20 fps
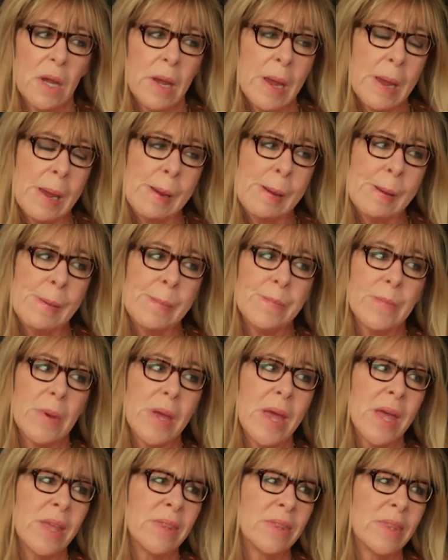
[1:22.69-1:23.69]
Um,
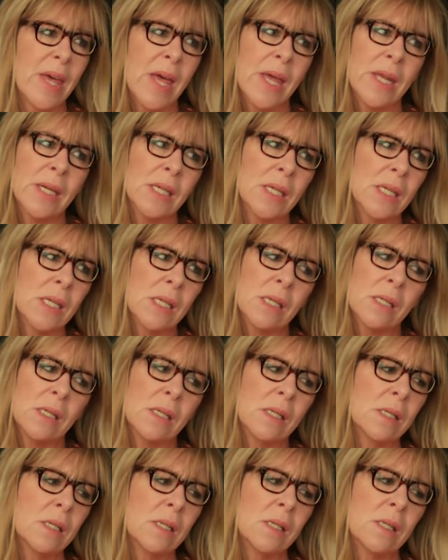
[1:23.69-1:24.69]
and then
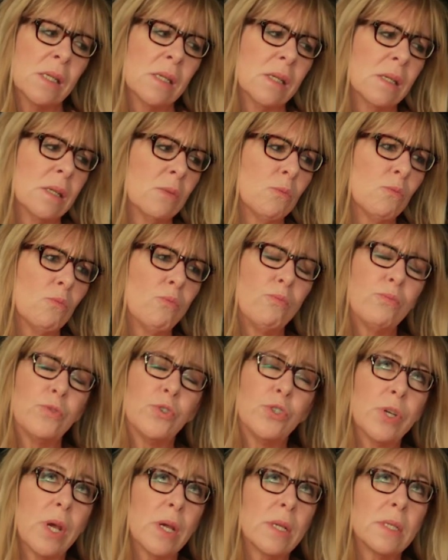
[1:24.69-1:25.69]

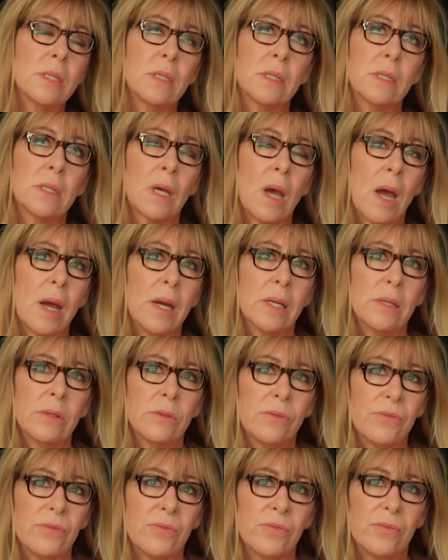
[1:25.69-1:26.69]
just kind of